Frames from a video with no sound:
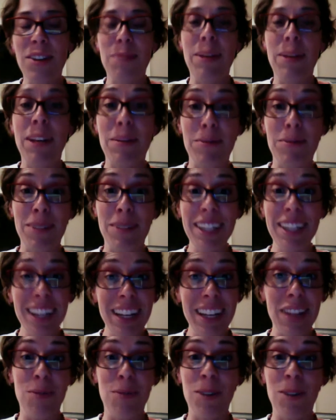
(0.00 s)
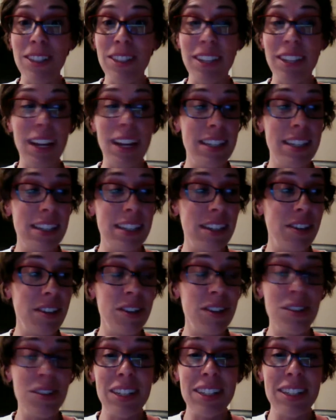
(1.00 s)
I'm like, really, the worst case
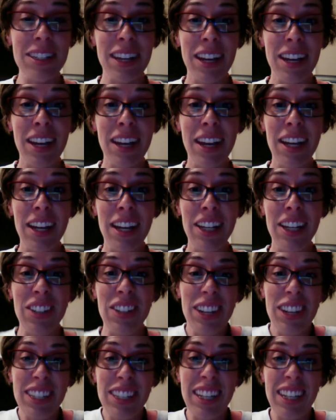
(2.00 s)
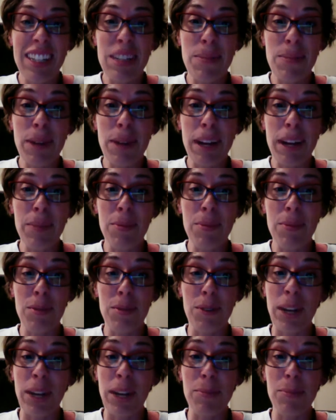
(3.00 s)
scenario is you guys get to buy
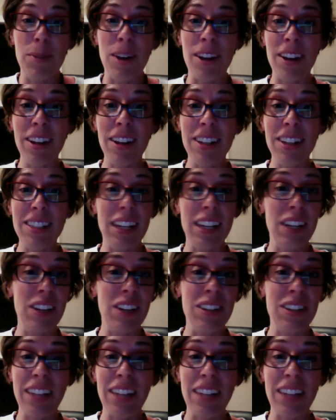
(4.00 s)
great products that you use